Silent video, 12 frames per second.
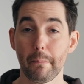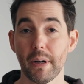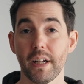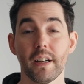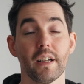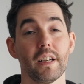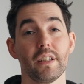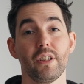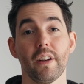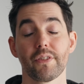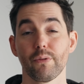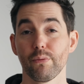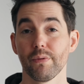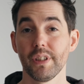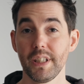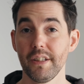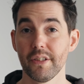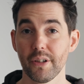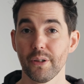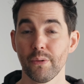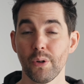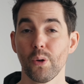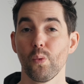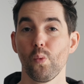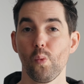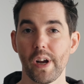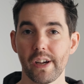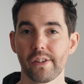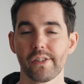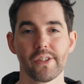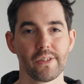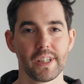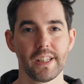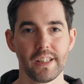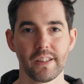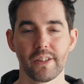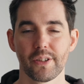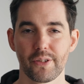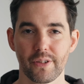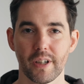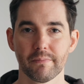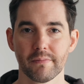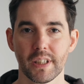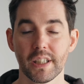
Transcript: but you have to really know where you're hitting the drum.